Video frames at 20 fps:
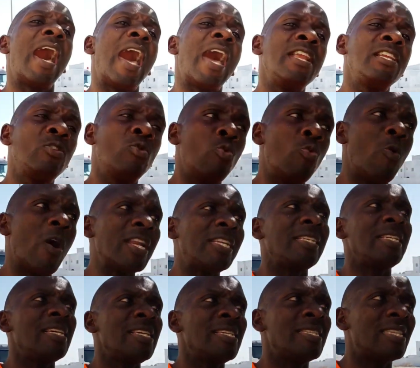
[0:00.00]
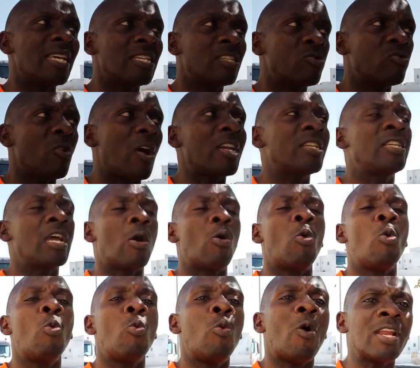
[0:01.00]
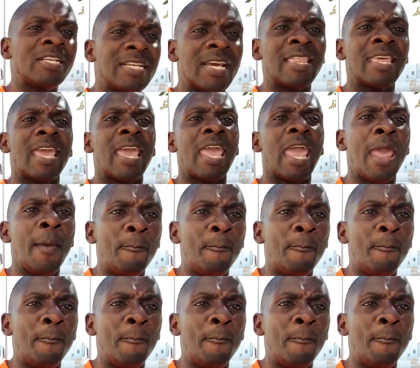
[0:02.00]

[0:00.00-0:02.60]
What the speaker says: and what is the structure, or what are the